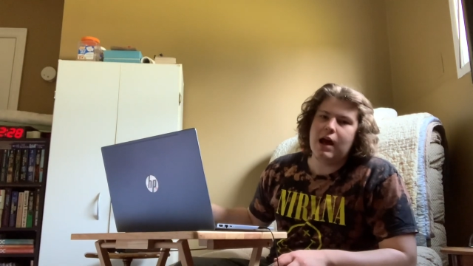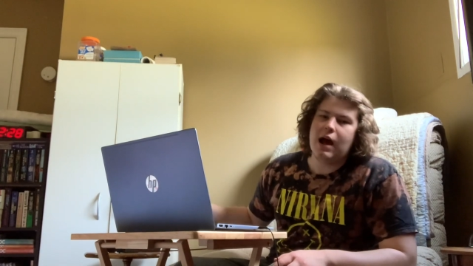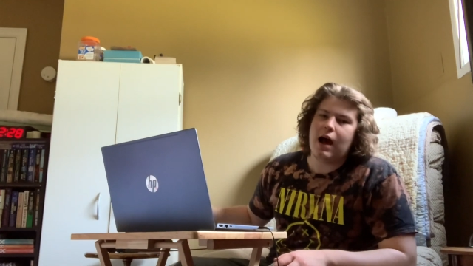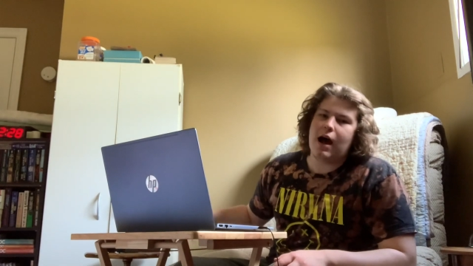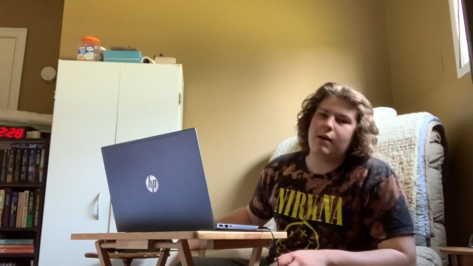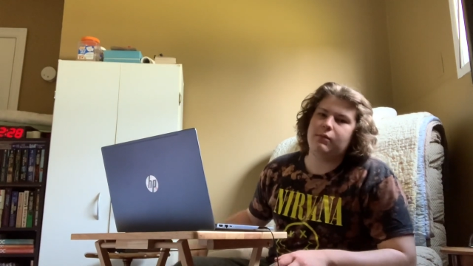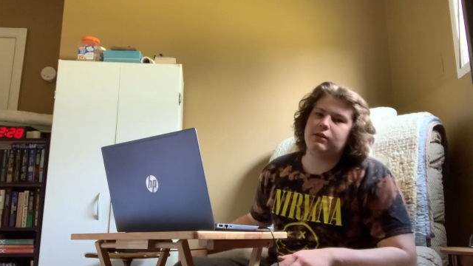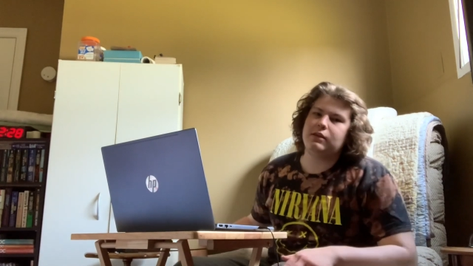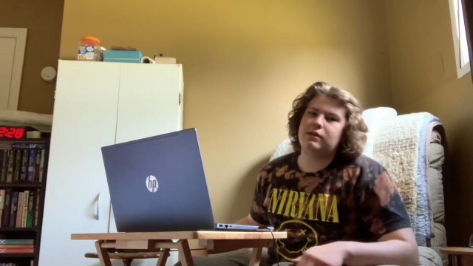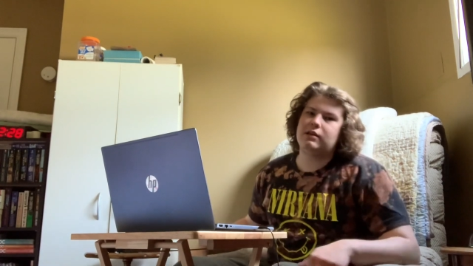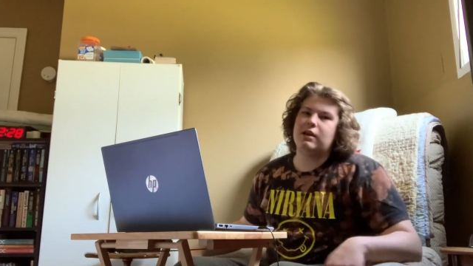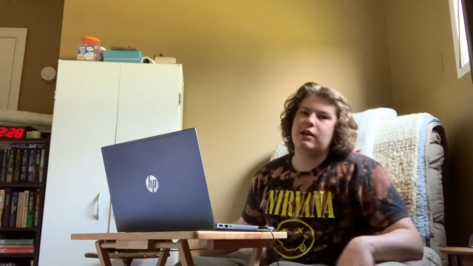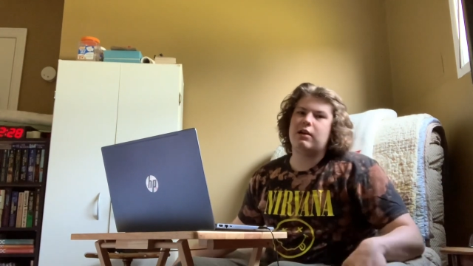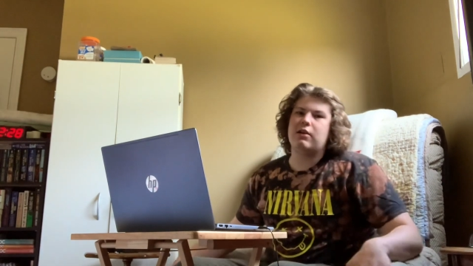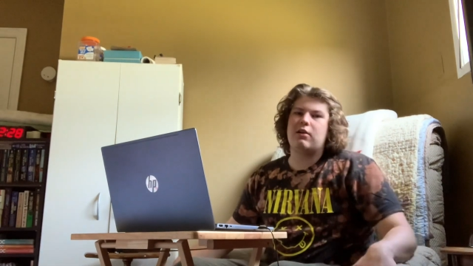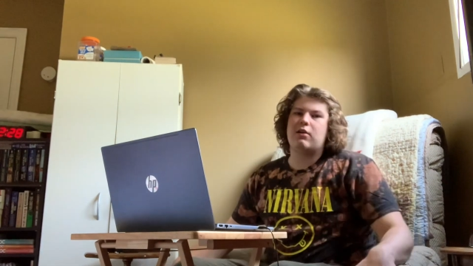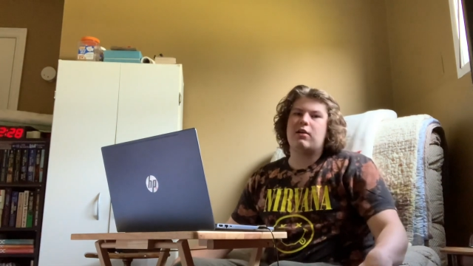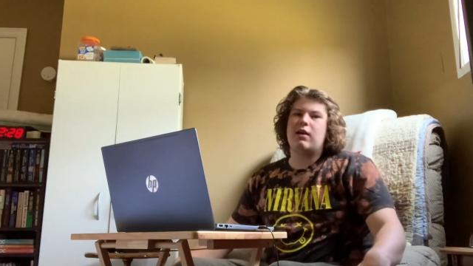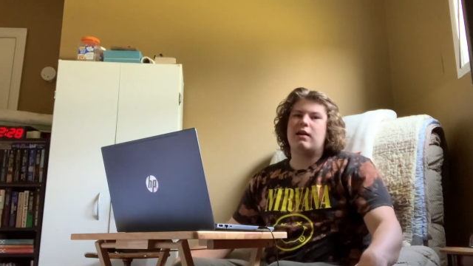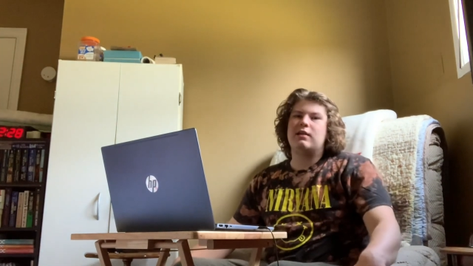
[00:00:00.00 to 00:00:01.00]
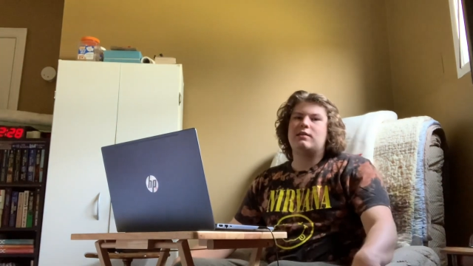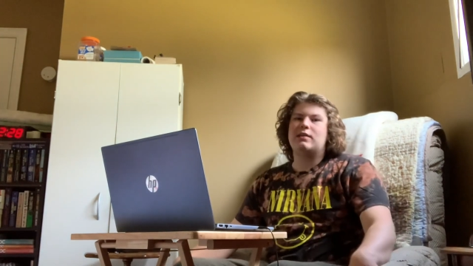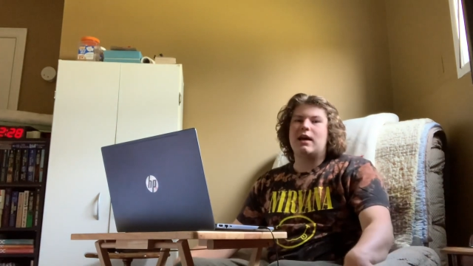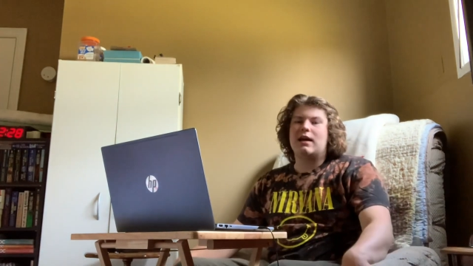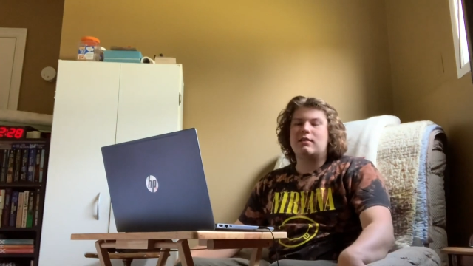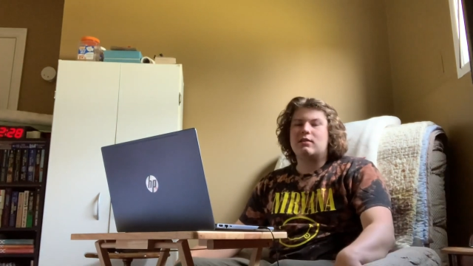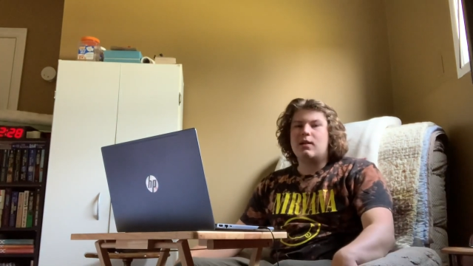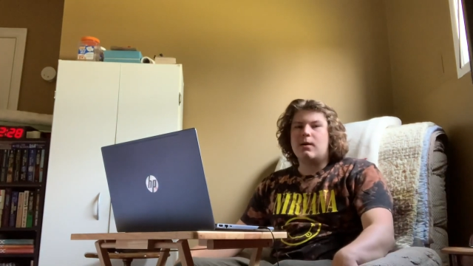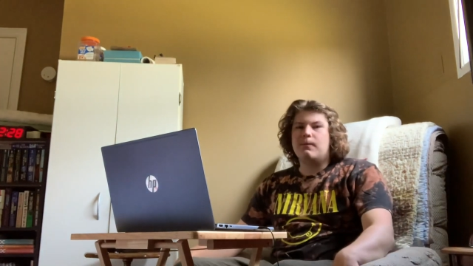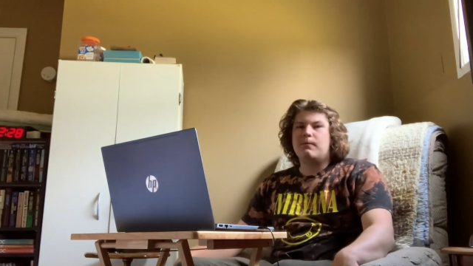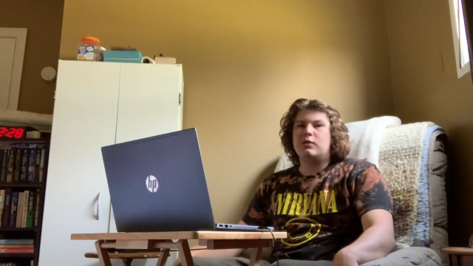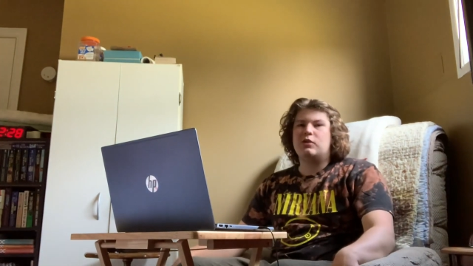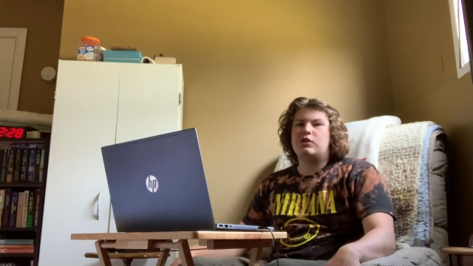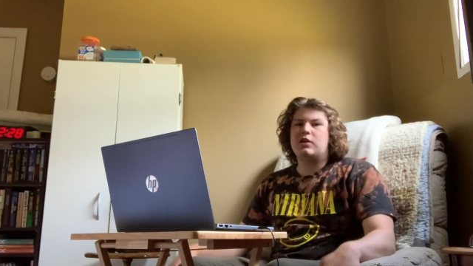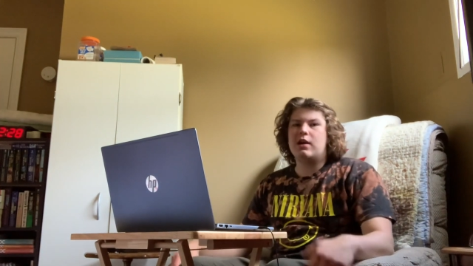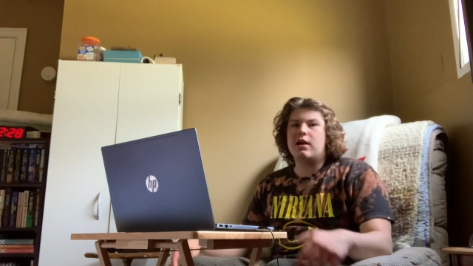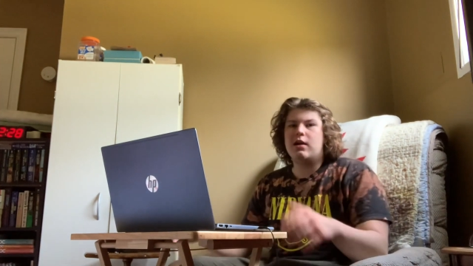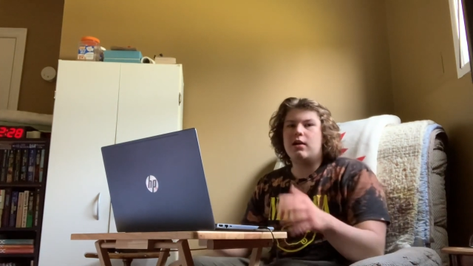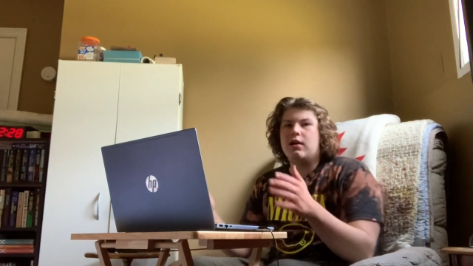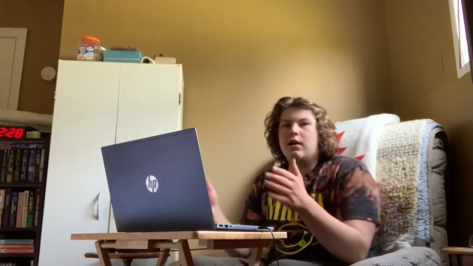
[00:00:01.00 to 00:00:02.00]
I'm just sitting in her nice-ass comfy
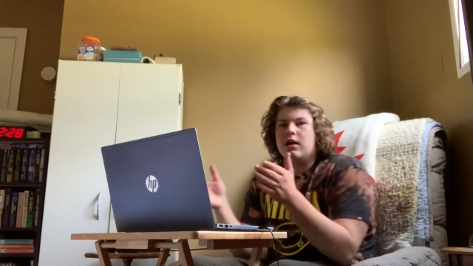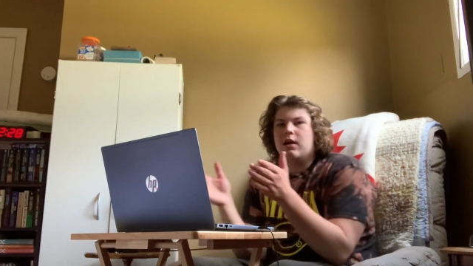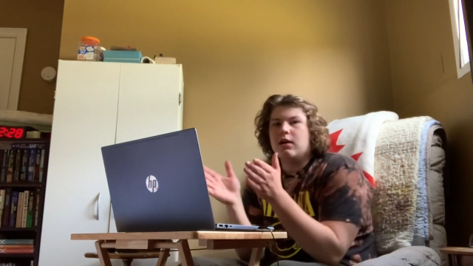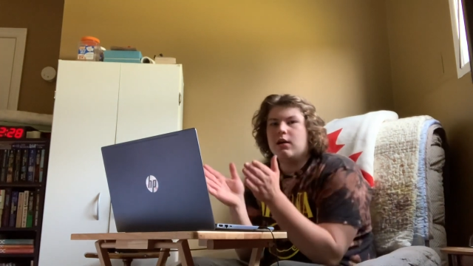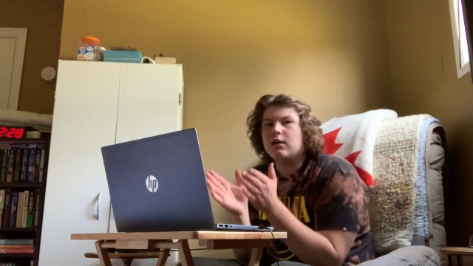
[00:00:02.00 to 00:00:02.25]
chair,